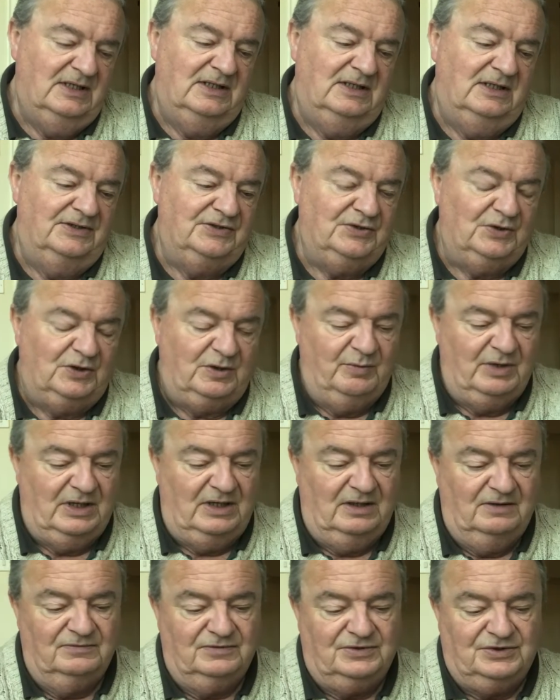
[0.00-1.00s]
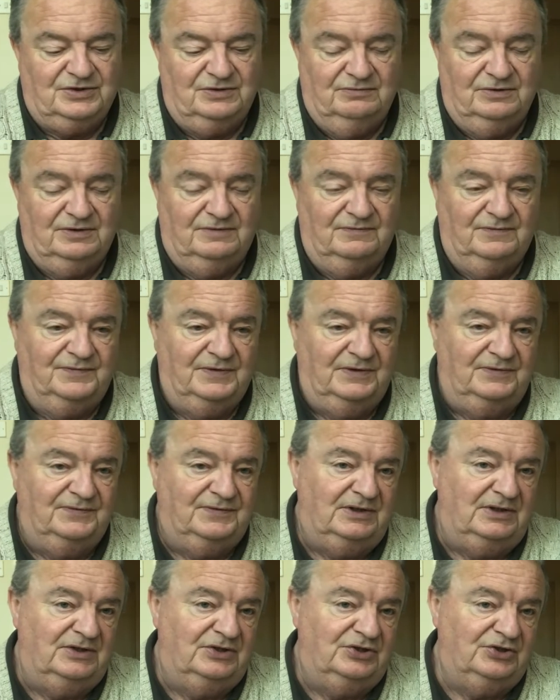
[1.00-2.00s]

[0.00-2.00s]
I took about 250